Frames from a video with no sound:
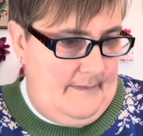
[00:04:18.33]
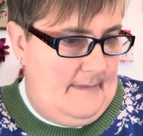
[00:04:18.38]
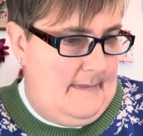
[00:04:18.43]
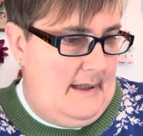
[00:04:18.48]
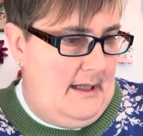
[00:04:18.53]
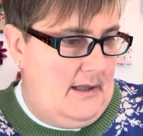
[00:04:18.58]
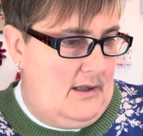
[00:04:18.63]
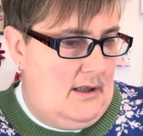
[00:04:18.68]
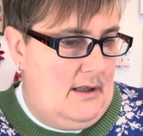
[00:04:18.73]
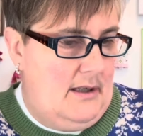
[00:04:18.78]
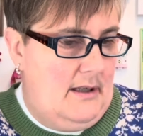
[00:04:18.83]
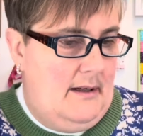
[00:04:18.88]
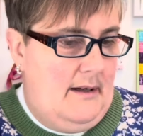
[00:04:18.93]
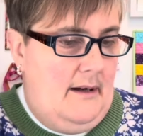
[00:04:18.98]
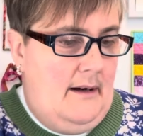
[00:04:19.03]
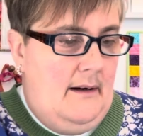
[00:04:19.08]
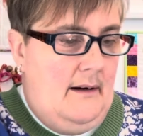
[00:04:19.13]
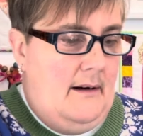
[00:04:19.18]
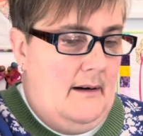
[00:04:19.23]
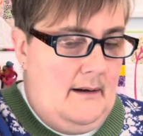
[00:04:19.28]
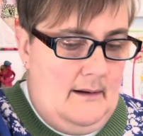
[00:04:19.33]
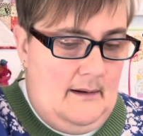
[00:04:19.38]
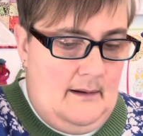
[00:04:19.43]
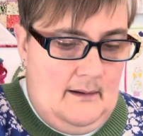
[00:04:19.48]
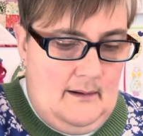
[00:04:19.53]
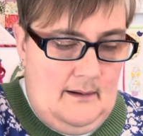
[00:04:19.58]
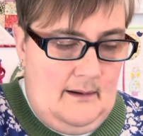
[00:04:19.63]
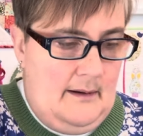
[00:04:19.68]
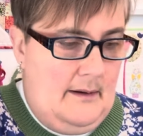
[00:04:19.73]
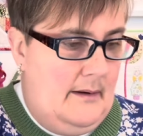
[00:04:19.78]
actually
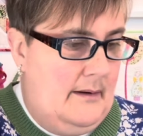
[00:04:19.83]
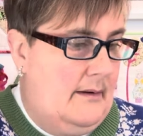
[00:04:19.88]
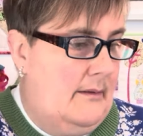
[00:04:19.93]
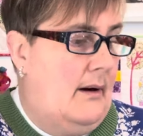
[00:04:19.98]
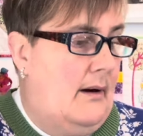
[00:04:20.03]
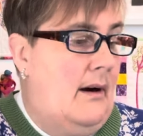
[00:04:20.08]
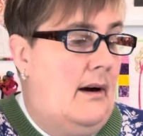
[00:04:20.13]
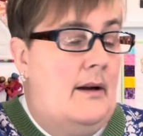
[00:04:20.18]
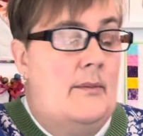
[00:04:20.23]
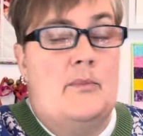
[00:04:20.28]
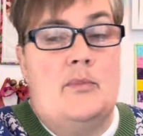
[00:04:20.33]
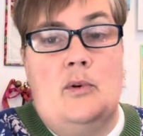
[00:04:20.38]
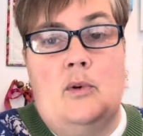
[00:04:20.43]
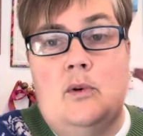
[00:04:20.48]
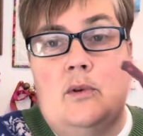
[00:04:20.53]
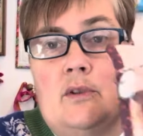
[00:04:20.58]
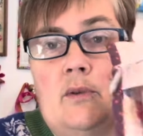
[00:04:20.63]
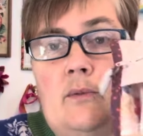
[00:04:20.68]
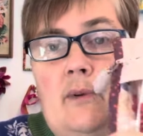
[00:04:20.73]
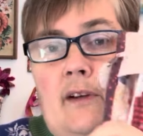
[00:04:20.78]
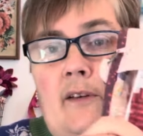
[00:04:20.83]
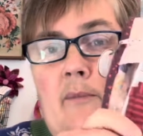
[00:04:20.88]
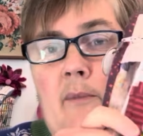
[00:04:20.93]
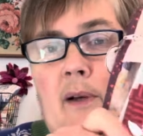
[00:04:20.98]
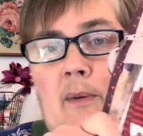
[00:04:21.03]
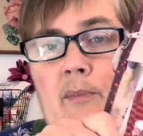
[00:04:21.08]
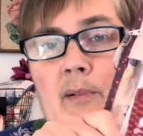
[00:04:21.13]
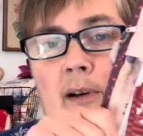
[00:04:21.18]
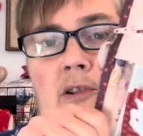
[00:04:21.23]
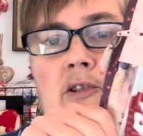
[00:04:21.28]
I bought one of my
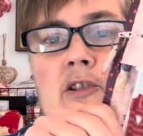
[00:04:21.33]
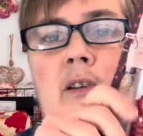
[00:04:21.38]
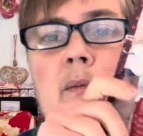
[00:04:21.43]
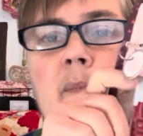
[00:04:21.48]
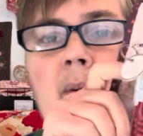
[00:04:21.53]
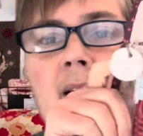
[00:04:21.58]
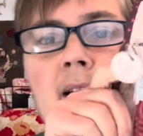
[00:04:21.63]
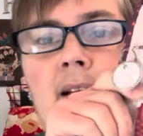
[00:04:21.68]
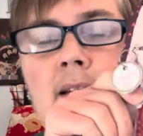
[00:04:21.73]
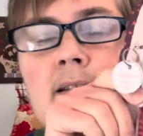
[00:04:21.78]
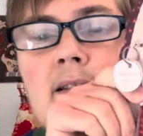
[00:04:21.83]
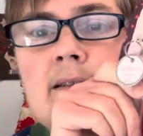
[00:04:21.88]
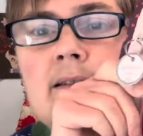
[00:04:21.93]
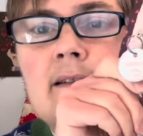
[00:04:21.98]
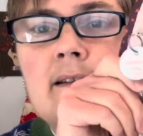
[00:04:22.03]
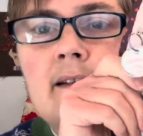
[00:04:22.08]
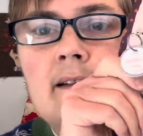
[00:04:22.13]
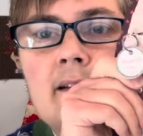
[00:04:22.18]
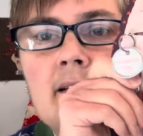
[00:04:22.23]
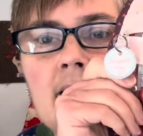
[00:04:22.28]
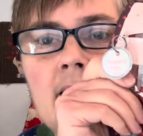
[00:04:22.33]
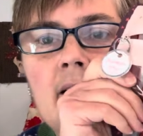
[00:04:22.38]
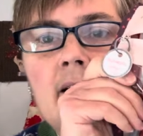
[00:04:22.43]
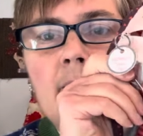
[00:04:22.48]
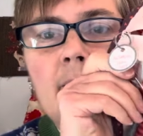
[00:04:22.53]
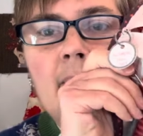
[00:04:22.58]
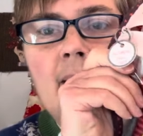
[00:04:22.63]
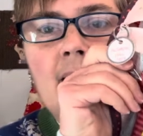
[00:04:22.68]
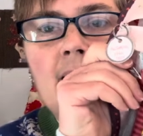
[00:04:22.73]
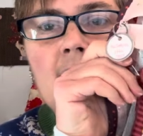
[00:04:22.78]
project bags in that I
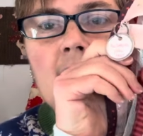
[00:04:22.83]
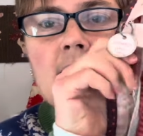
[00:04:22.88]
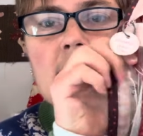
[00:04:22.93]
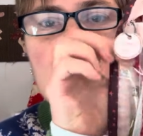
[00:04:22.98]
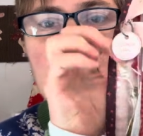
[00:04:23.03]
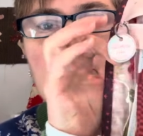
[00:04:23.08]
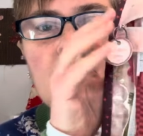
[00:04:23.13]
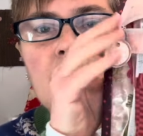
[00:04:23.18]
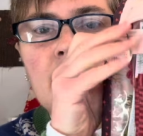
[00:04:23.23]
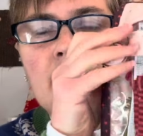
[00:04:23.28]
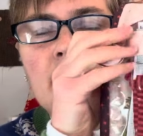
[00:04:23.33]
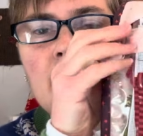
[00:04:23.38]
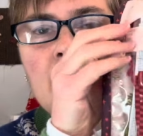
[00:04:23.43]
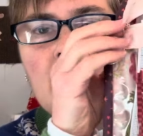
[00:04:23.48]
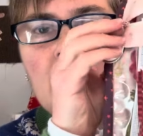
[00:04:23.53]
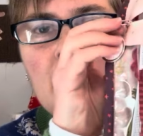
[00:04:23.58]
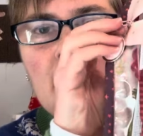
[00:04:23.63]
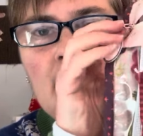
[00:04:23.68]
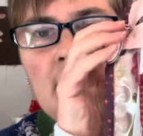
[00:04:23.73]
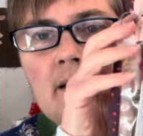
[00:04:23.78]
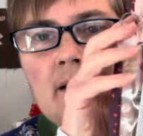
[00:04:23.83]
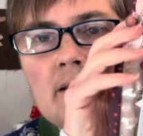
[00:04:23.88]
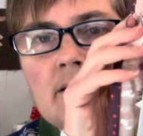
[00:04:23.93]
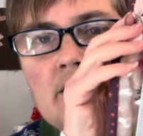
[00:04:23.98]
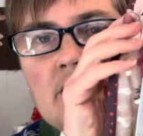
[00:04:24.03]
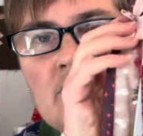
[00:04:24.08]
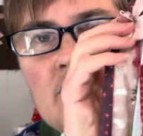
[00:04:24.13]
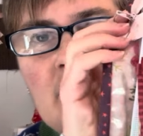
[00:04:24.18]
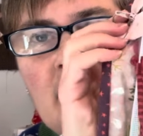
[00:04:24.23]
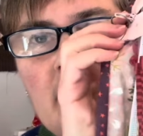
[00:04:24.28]
make to
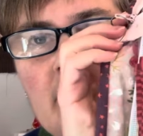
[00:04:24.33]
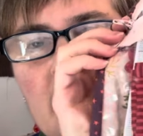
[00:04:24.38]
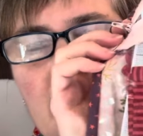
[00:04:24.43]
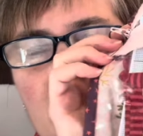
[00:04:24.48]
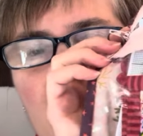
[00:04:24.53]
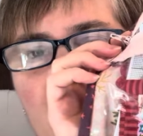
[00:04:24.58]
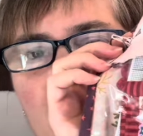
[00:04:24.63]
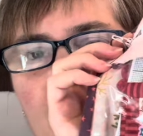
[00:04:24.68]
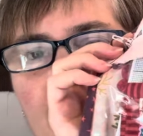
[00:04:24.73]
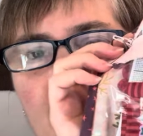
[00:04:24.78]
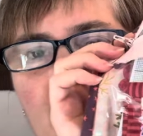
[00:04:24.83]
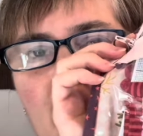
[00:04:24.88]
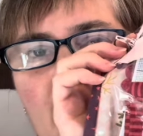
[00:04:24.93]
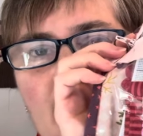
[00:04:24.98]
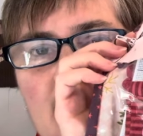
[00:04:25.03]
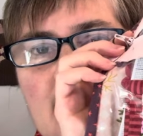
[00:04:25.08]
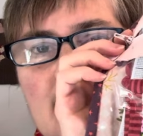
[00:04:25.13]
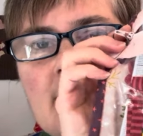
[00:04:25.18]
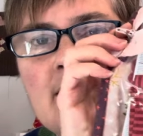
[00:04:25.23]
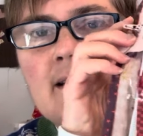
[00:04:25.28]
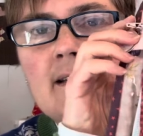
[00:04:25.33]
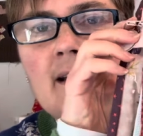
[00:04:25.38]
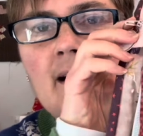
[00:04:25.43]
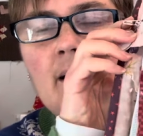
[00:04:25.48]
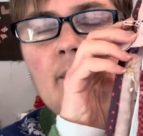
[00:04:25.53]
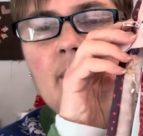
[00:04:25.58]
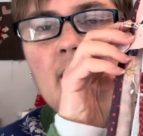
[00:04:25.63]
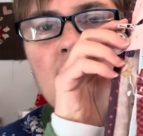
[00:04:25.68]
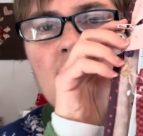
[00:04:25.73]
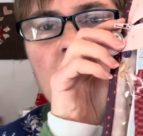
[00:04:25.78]
show you kind of how I set
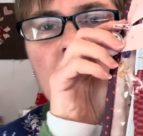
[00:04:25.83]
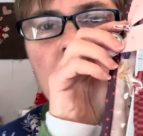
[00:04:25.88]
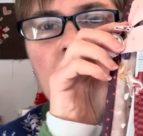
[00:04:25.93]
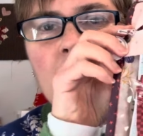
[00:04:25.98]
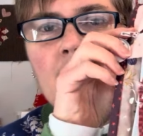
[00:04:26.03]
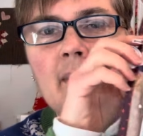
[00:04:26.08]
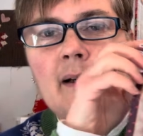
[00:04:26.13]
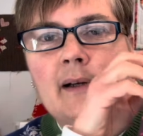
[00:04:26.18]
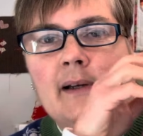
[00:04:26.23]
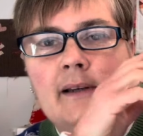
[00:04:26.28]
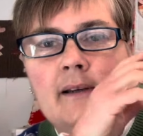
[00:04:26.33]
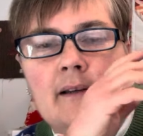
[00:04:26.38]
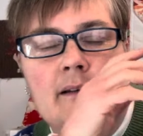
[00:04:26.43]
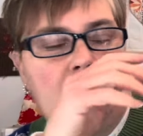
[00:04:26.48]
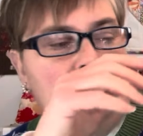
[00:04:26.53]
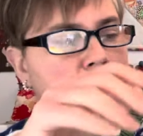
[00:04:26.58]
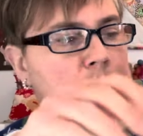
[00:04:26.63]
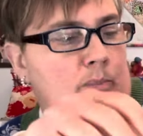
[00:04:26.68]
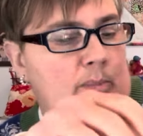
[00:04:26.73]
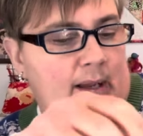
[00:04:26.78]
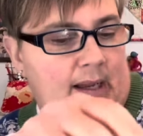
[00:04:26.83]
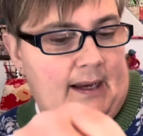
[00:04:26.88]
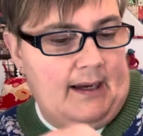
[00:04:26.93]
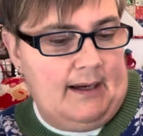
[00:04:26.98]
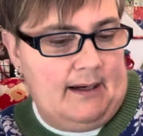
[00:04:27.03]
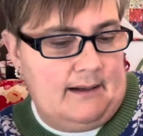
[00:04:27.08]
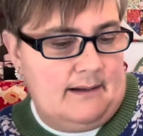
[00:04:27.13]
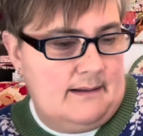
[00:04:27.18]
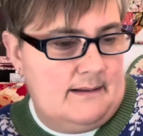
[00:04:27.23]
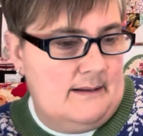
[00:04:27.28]
up my
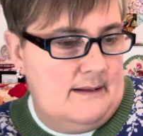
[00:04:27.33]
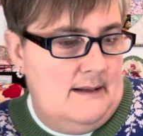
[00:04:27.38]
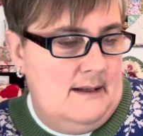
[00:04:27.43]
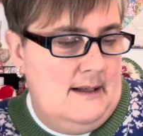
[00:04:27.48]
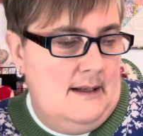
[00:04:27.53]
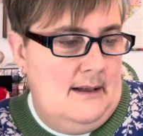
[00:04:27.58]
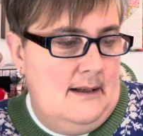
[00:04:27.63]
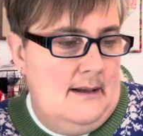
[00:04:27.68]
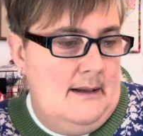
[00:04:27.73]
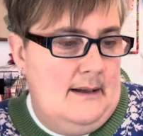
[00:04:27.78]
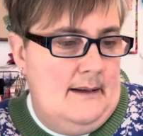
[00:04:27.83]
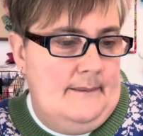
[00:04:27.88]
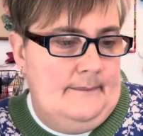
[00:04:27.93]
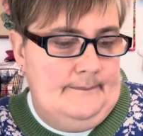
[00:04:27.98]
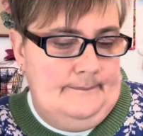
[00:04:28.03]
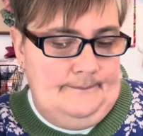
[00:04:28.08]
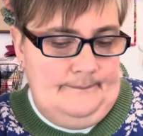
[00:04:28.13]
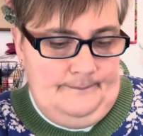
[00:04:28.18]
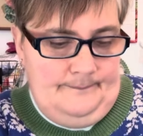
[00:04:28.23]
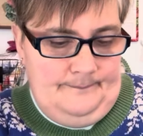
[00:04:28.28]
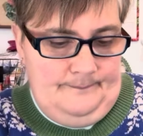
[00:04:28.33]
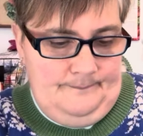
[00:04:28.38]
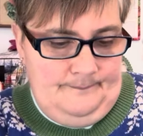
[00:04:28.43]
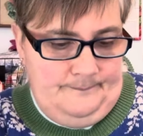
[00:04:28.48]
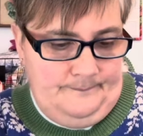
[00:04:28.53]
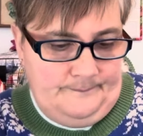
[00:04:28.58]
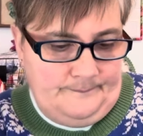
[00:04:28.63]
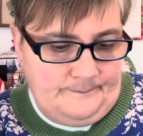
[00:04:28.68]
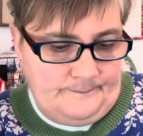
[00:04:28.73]
bags. And